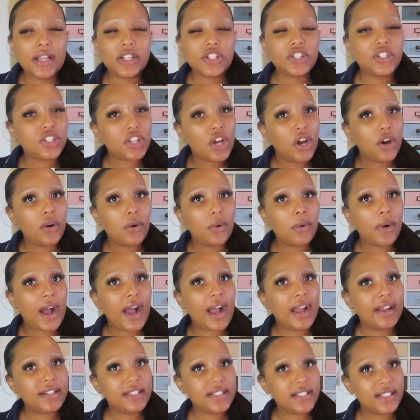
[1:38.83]
So
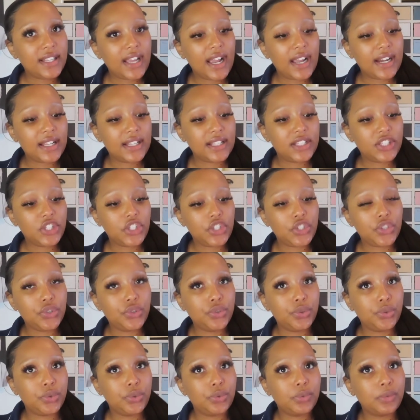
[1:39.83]
I decided
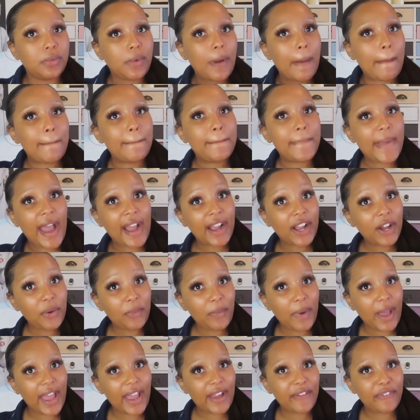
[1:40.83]
to back
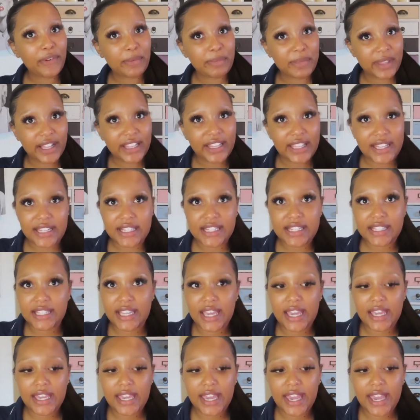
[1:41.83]
away from the clean
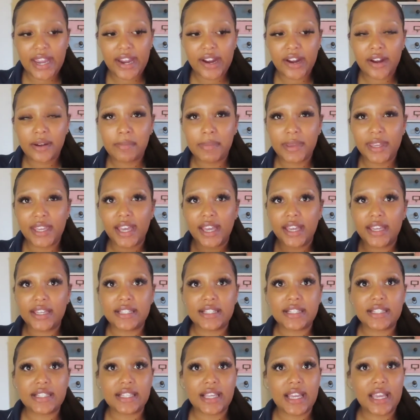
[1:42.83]
skincare
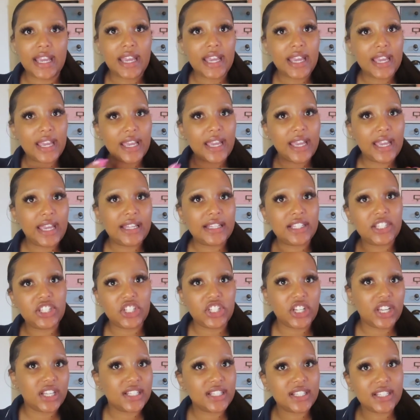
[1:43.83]
because it's
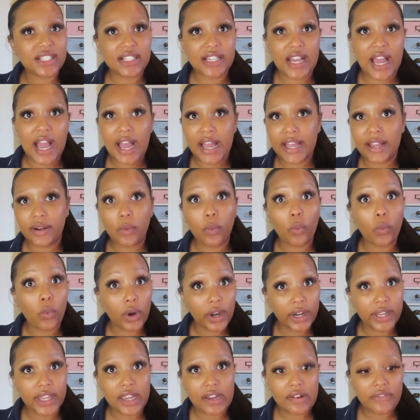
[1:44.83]
just not
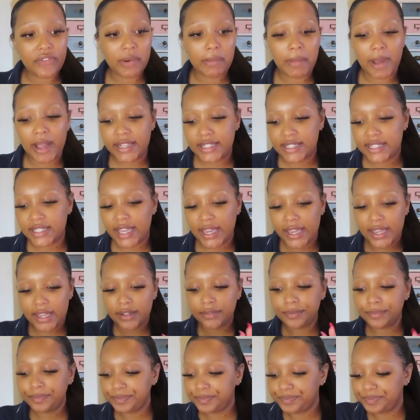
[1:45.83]
working for my
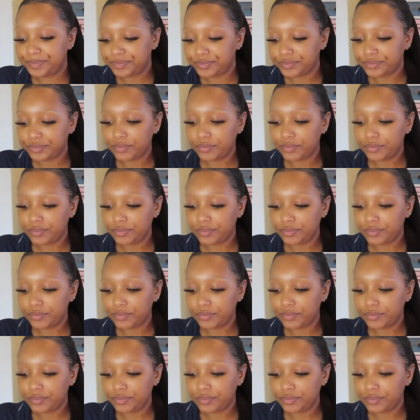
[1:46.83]
skin.